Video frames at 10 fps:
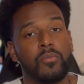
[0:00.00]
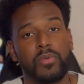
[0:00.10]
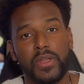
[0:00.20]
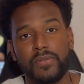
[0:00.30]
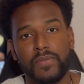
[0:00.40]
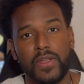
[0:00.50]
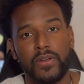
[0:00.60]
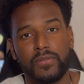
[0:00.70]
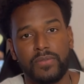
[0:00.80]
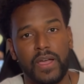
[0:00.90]

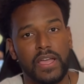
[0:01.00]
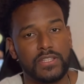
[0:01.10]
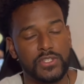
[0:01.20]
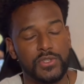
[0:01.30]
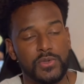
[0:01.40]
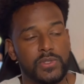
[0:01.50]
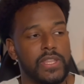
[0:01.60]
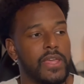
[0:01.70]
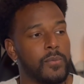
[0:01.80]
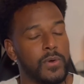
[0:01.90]
pre-verified shoes and
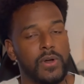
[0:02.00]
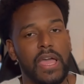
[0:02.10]
they will